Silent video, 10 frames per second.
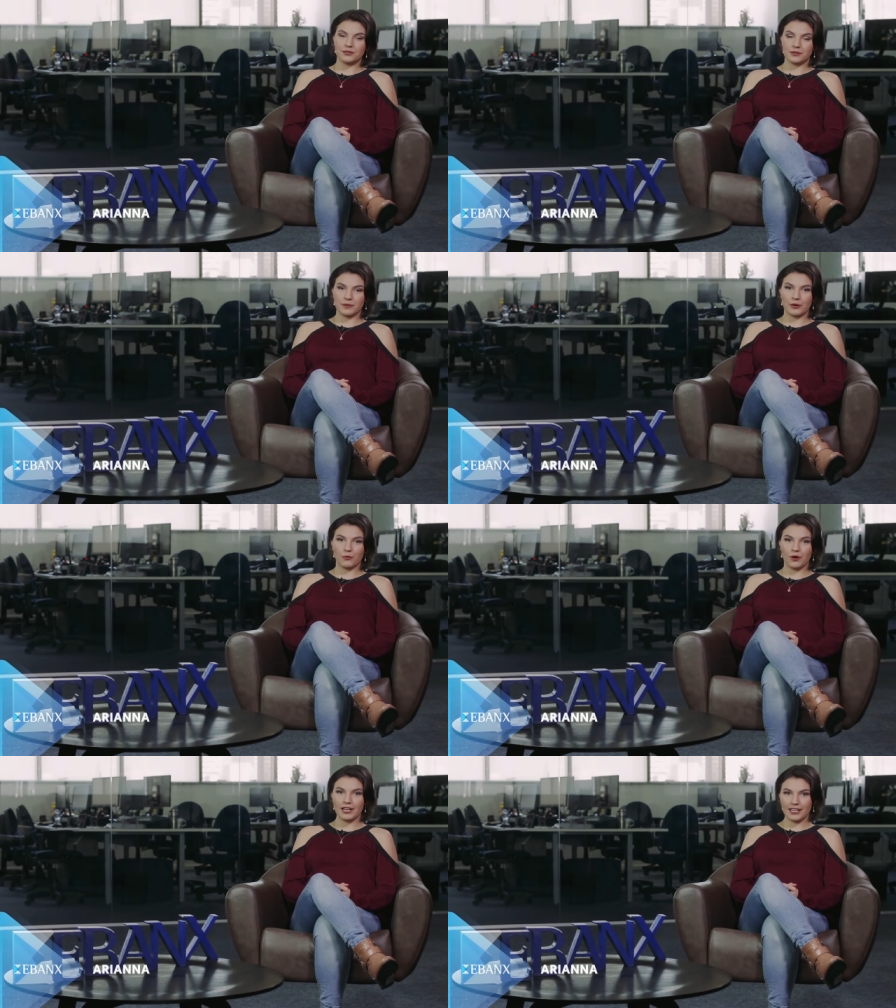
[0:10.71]
to explain
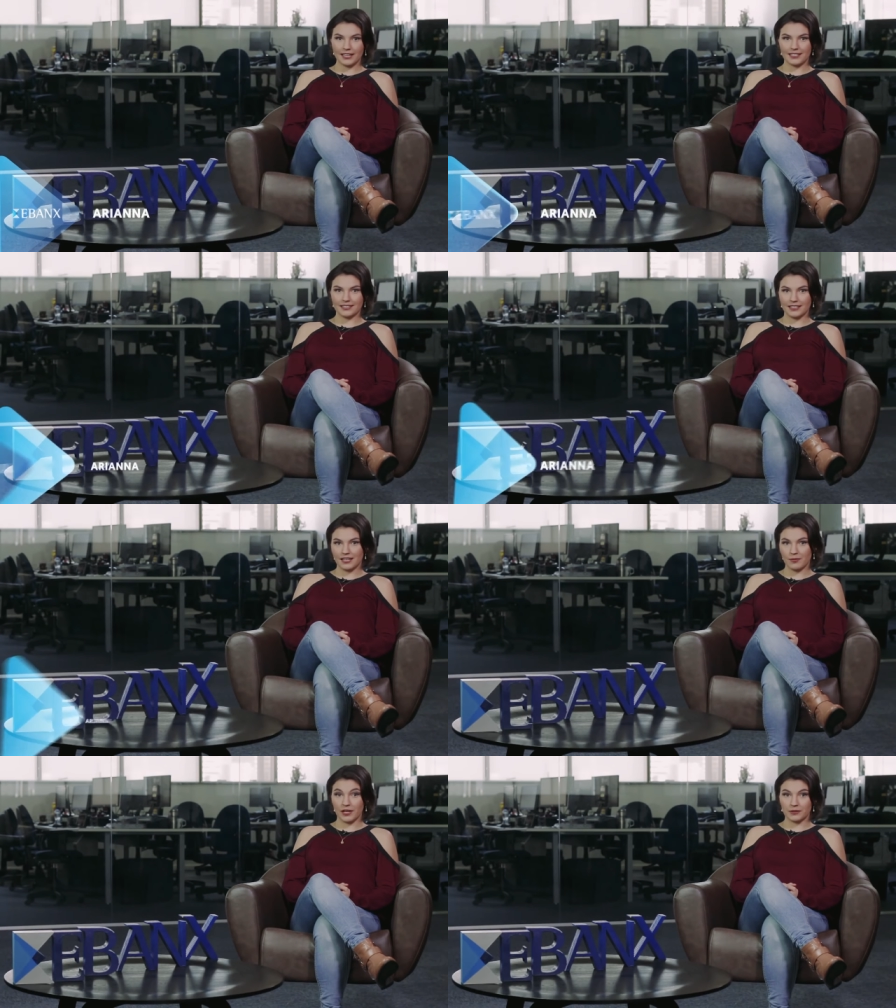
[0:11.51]
what is an
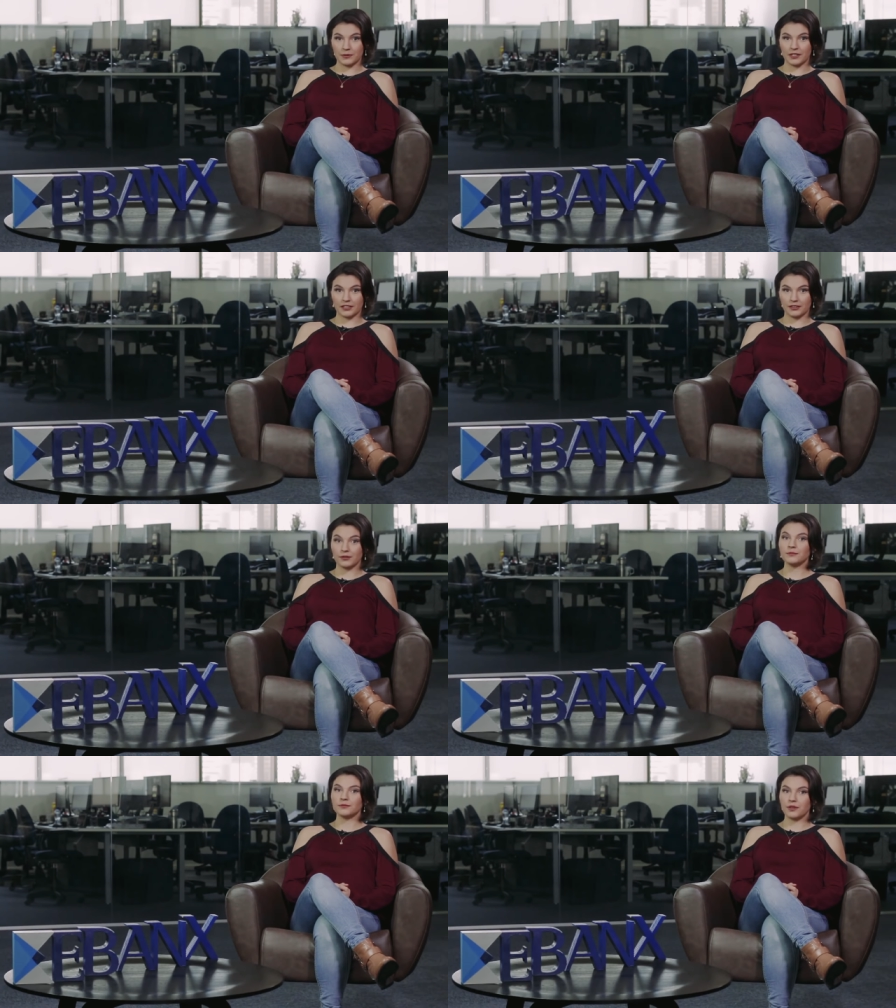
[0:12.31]
EBANX
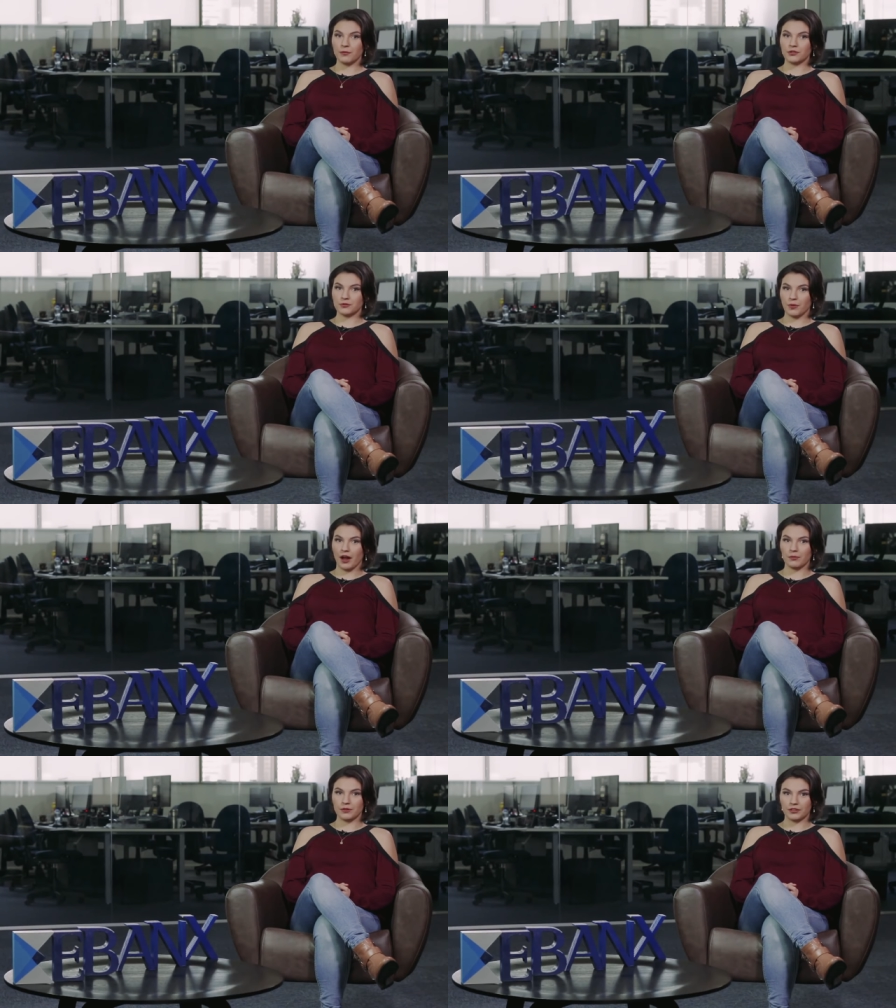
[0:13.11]
boleto, the most
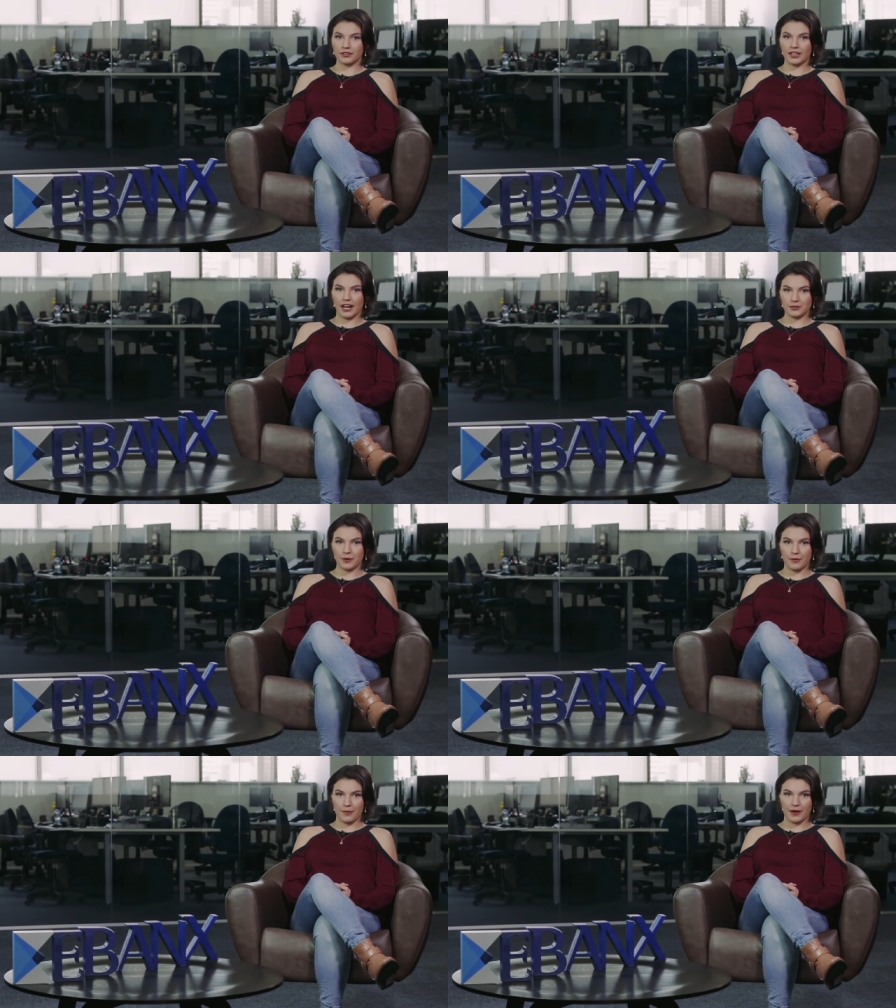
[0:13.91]
popular cash
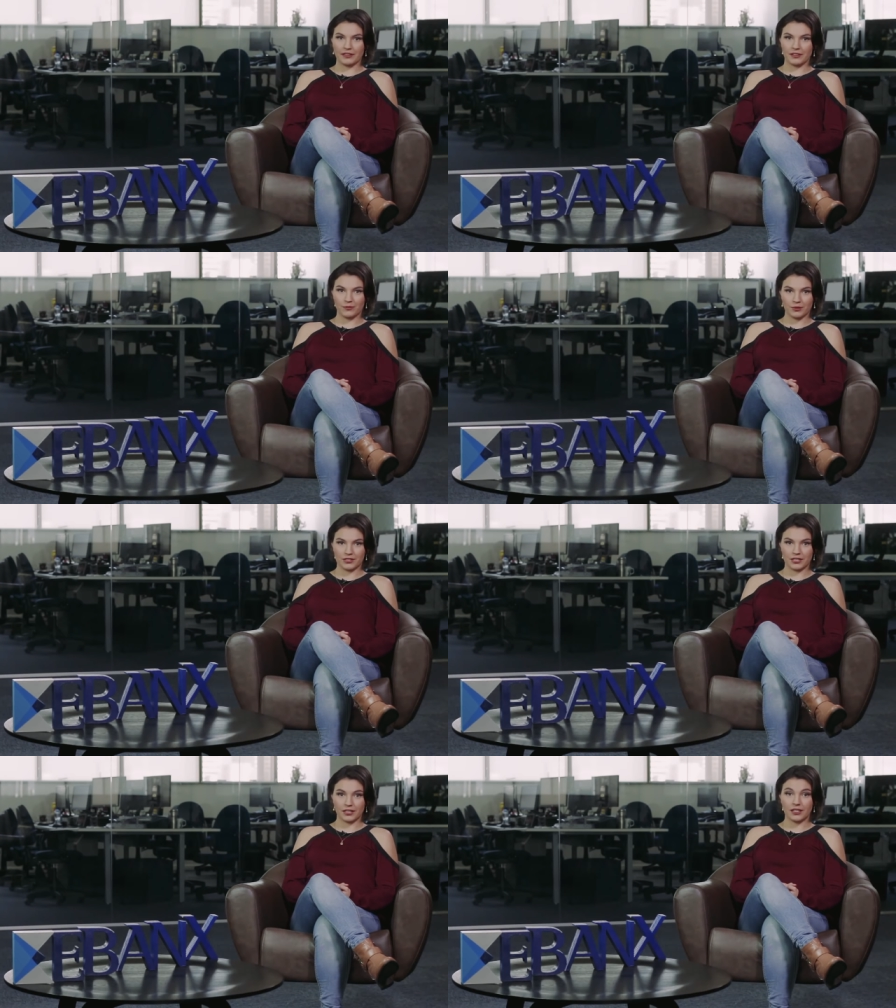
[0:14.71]
payment method in
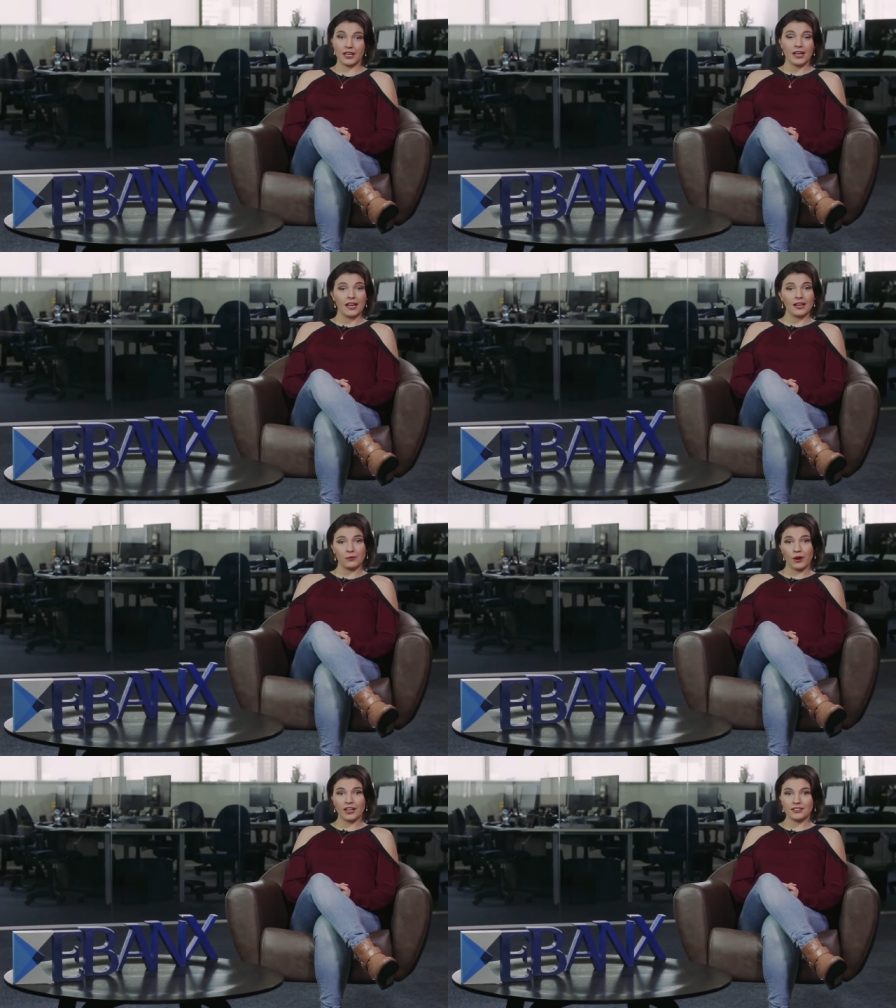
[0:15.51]
Brazil,
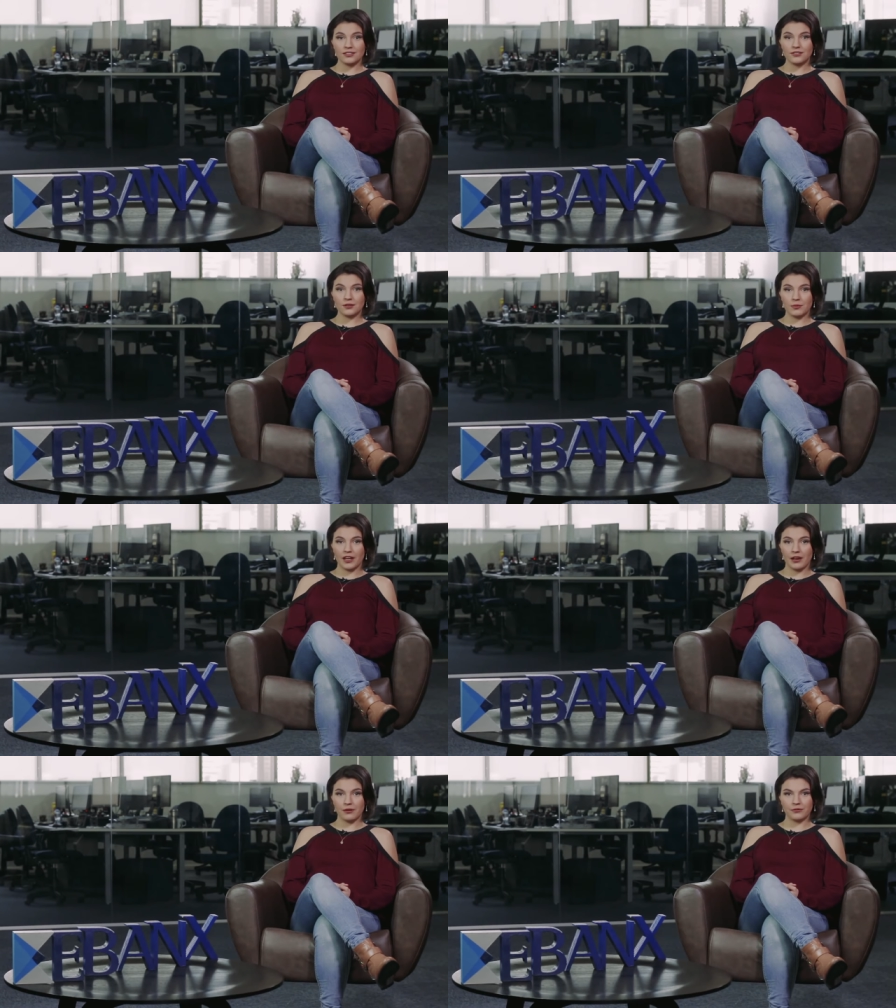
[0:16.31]
and why its use can be
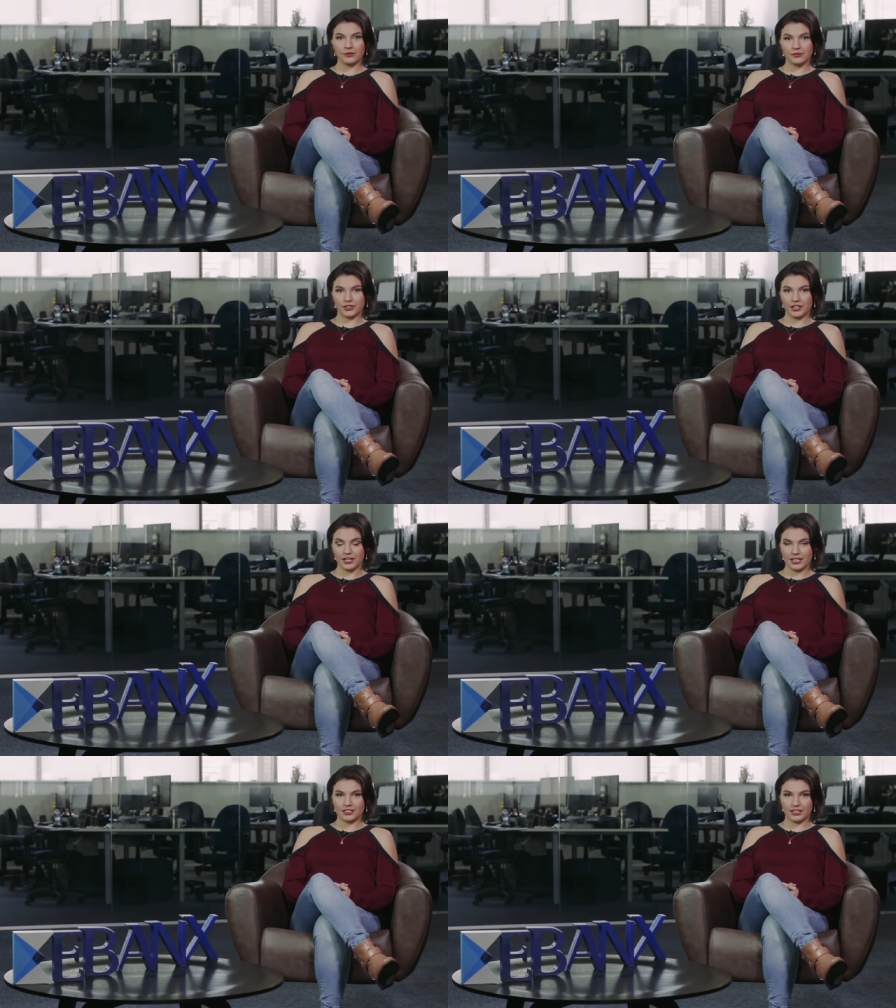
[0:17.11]
helpful for your
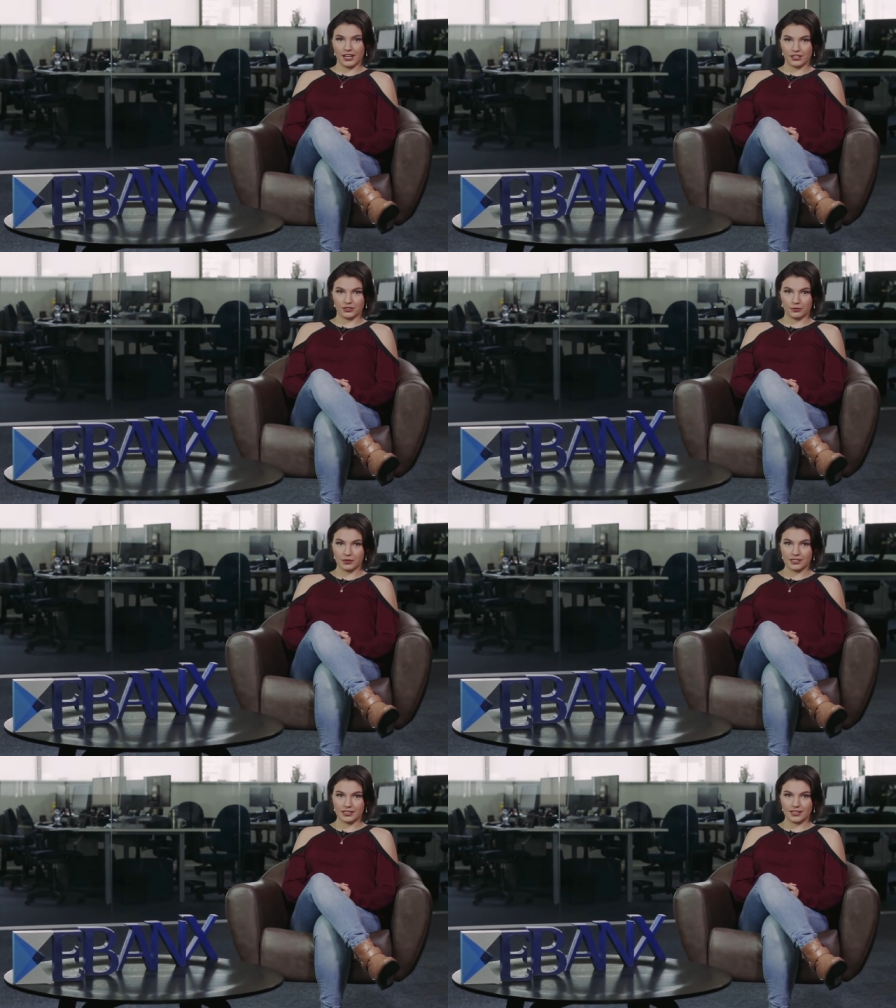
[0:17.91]
international
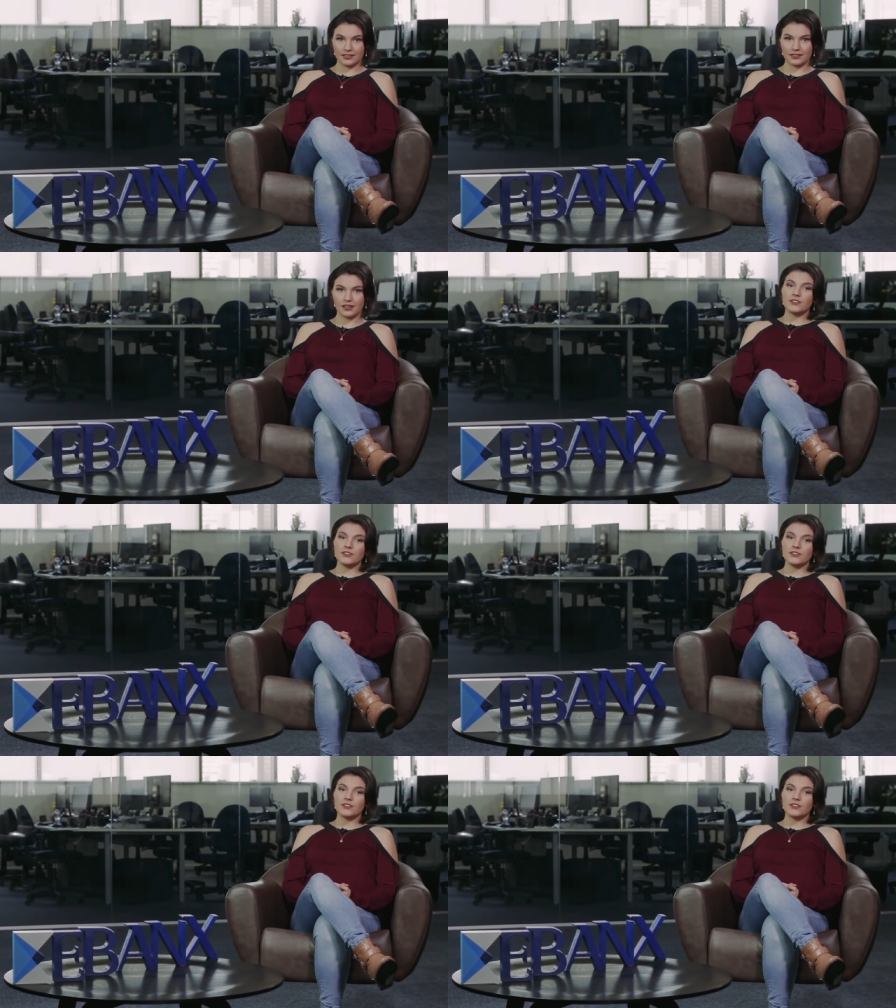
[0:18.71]
business.